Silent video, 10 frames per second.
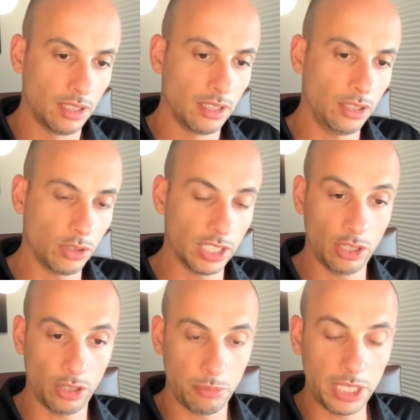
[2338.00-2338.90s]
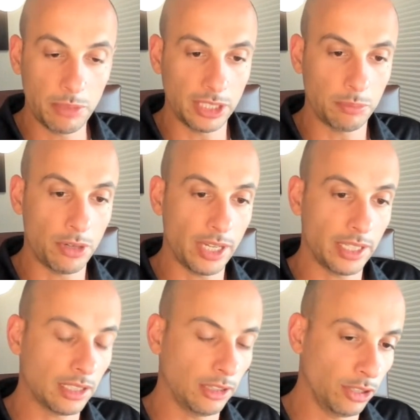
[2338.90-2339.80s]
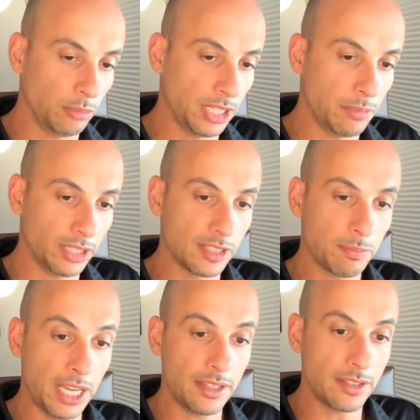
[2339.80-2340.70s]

You can learn a bit about the product, learn a bit about the space.